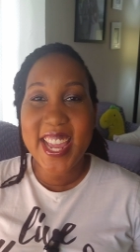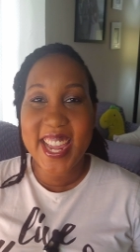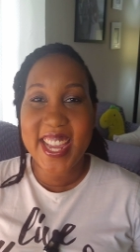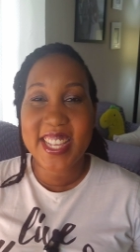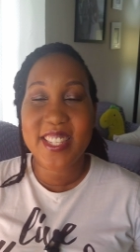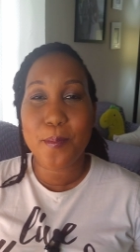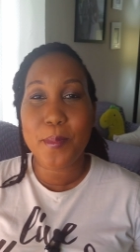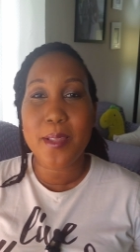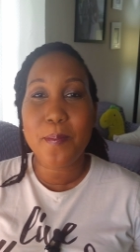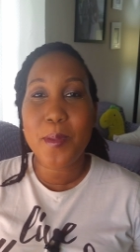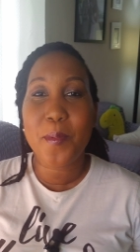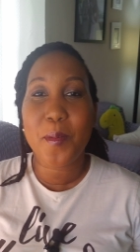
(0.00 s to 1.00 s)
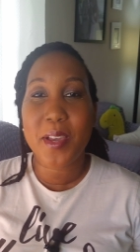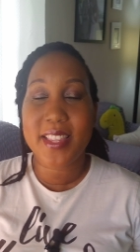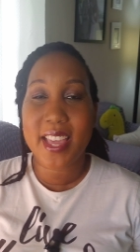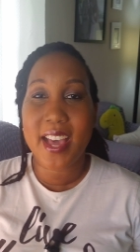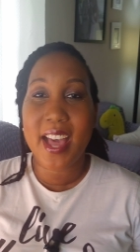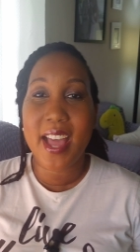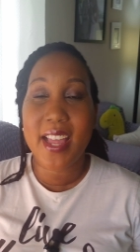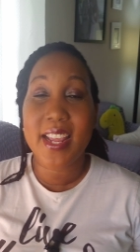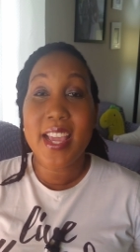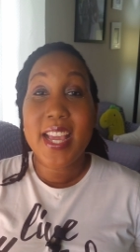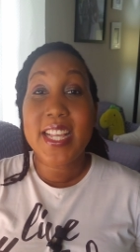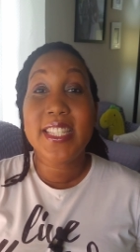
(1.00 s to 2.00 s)
here is to meet people where they are at
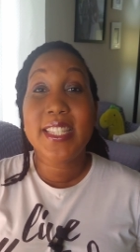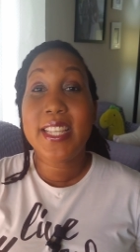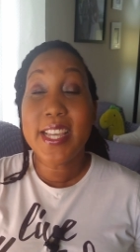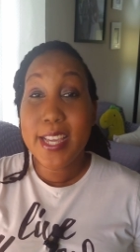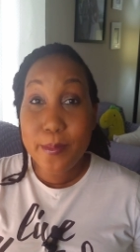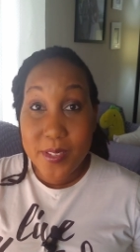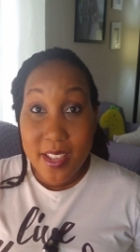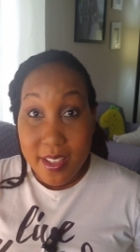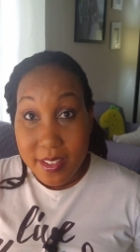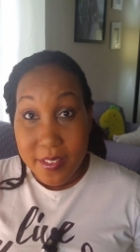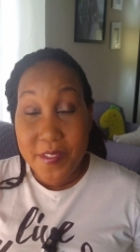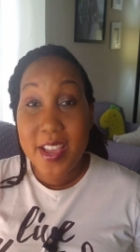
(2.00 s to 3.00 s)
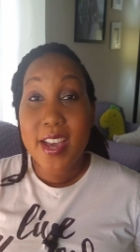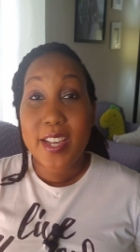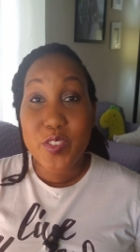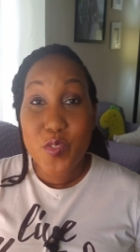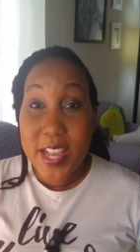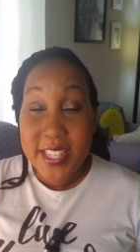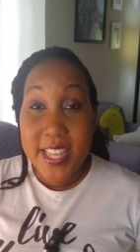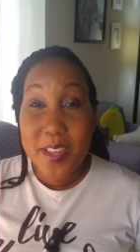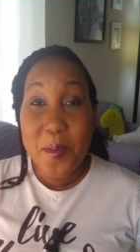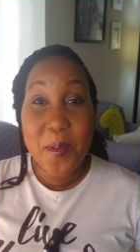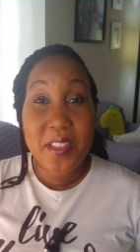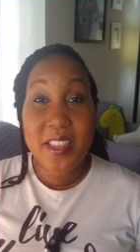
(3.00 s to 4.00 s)
in terms of addressing
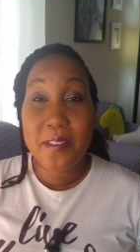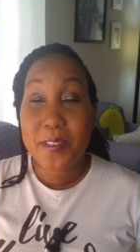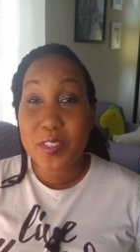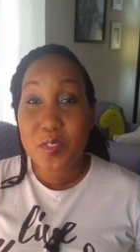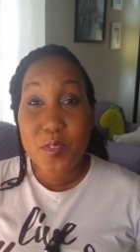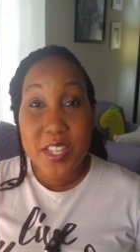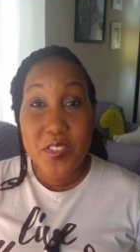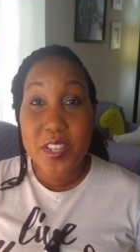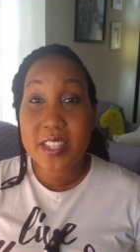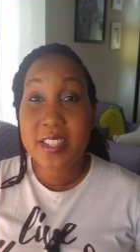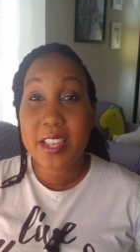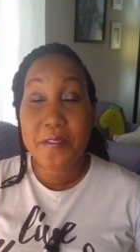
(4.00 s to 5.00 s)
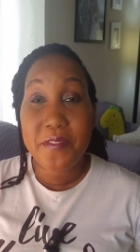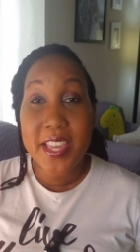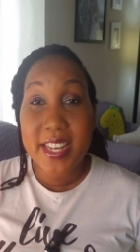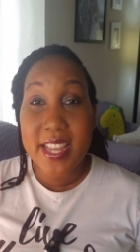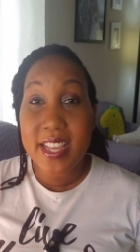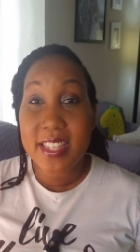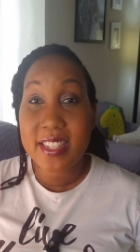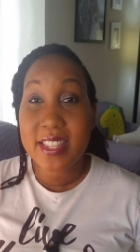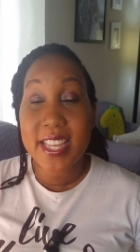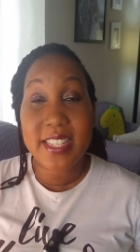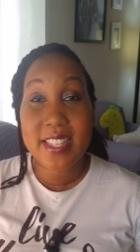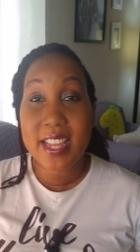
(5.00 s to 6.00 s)
all their frustrations, their failures,
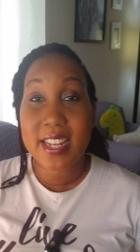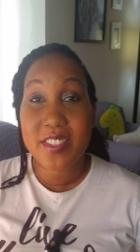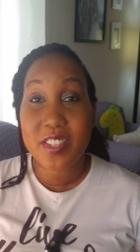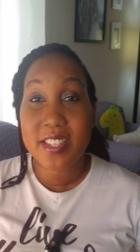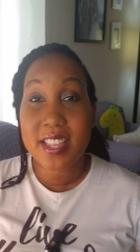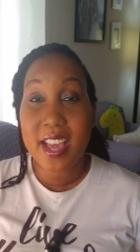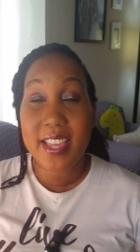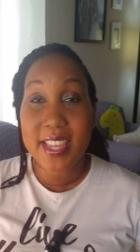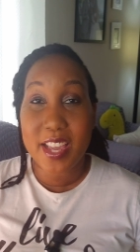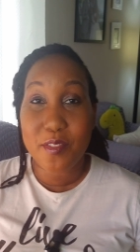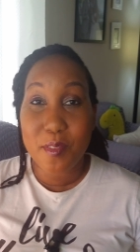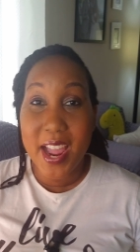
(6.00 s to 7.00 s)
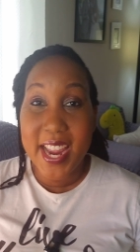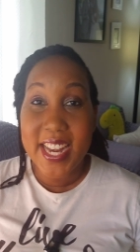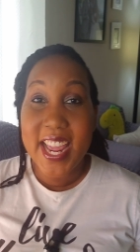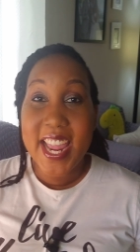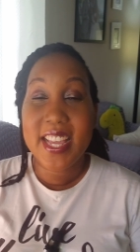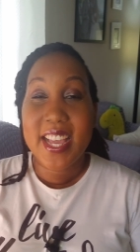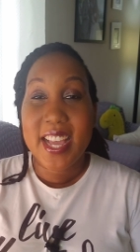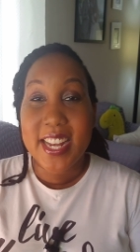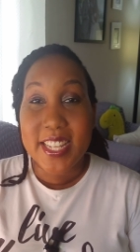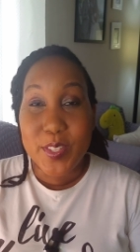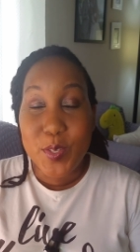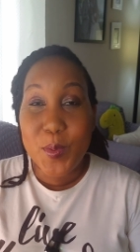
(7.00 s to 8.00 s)
things that they just can't get right. And
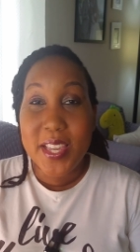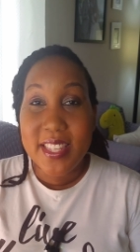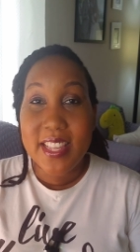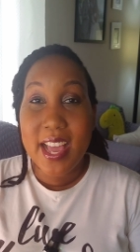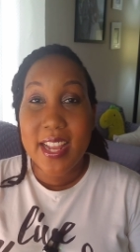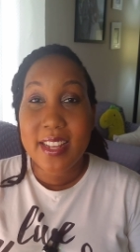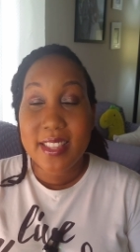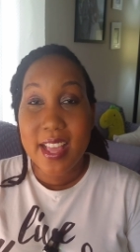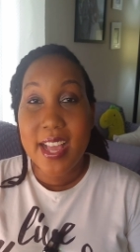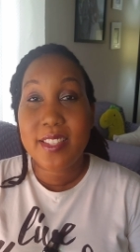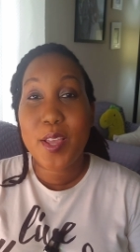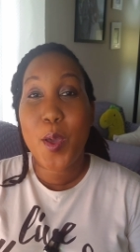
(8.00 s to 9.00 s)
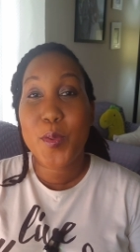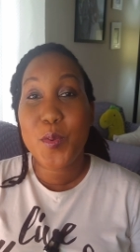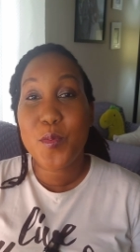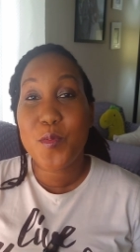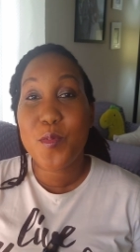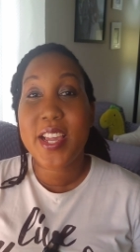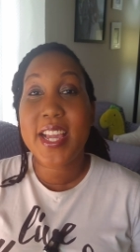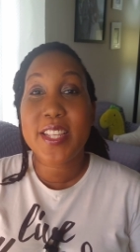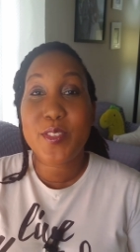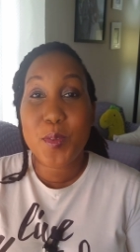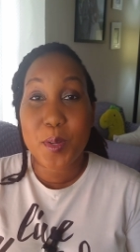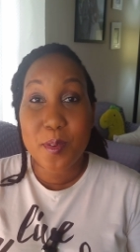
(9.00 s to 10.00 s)
in doing that, that's how you
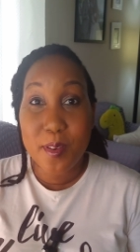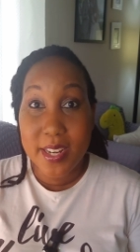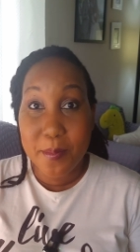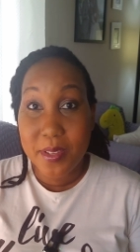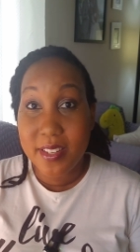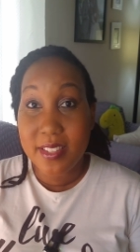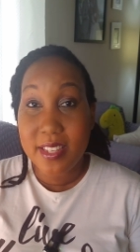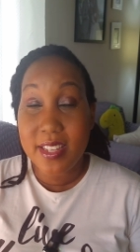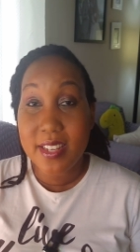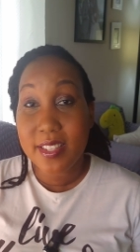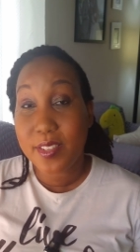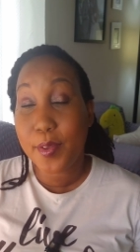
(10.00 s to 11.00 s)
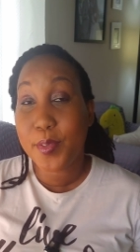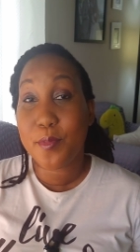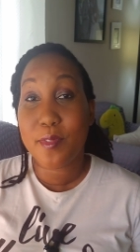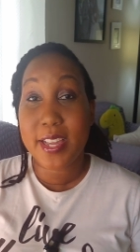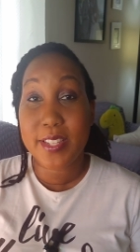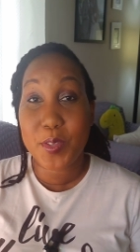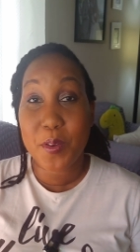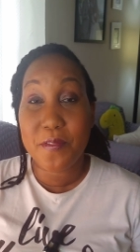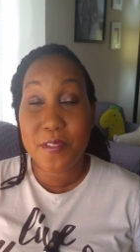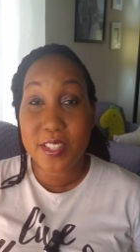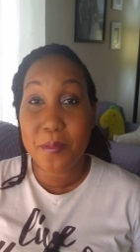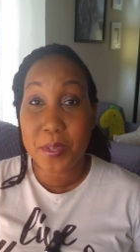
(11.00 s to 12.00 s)
raise your credibility. That's how you raise your
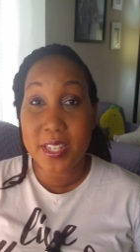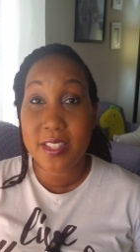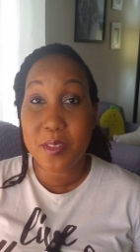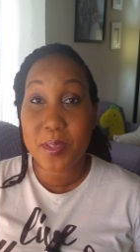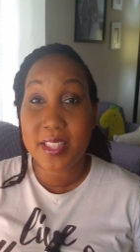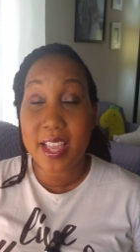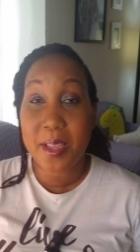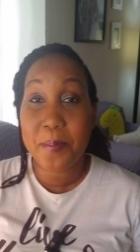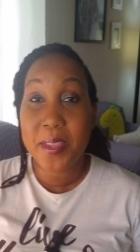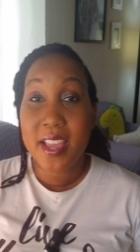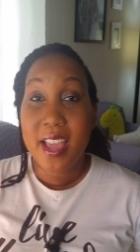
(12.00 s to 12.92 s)
visibility with them